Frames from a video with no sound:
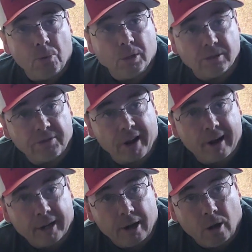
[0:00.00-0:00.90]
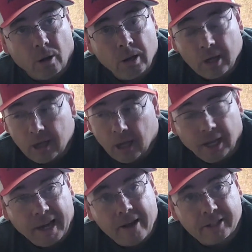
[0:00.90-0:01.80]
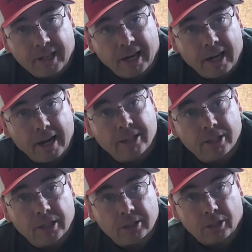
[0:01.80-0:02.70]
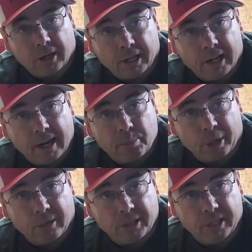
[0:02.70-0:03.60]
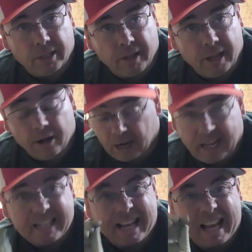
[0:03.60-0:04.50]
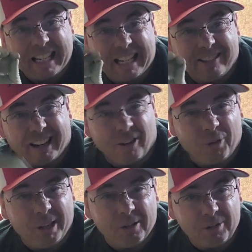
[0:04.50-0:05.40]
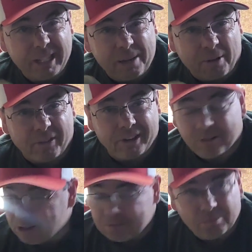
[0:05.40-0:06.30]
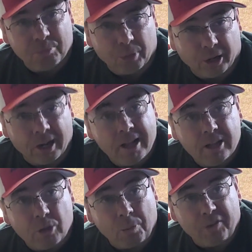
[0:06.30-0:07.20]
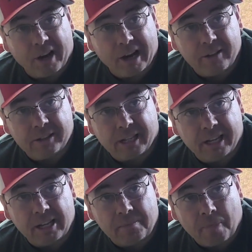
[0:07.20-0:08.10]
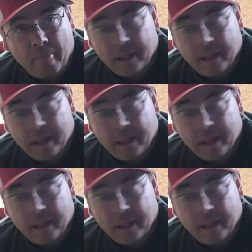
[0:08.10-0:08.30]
wasn't firing at all. Now it's got starting to get a nice brown tint to the header, and it's hot as hell now. Wouldn't get my finger burned. So I'm gonna fire this thing up.